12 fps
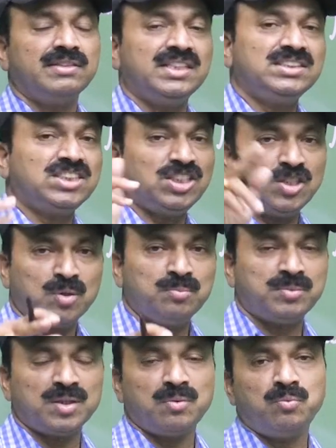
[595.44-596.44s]
Then
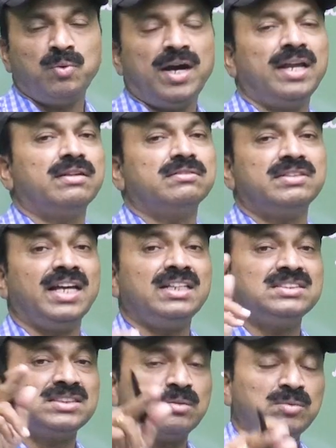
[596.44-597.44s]
Chandragupta I.
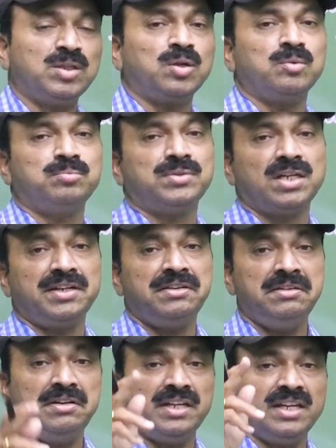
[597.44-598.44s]
Then Samudragupta.
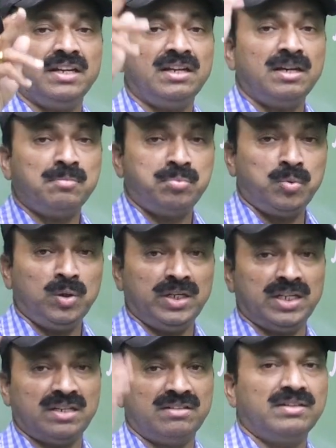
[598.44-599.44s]
Indian
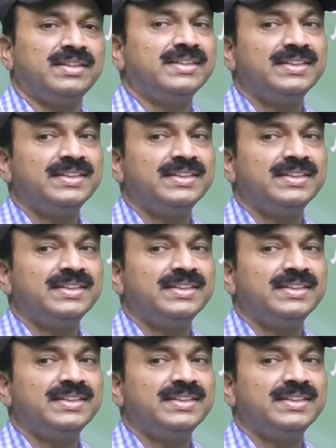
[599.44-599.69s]
Napoleon.